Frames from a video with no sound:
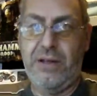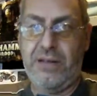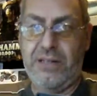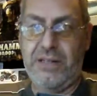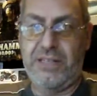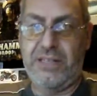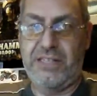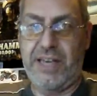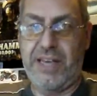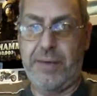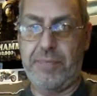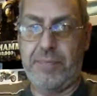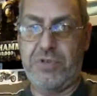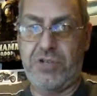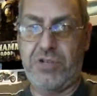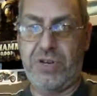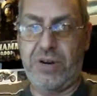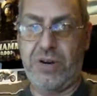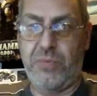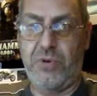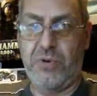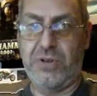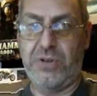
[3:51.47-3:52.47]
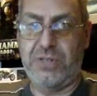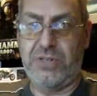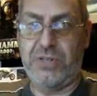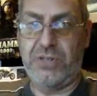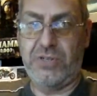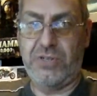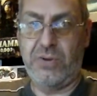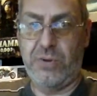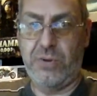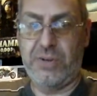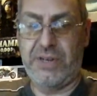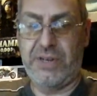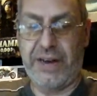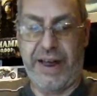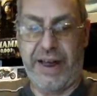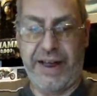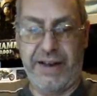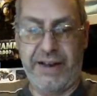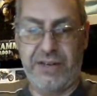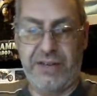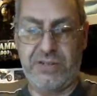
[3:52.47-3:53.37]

the temperature I want to solder at.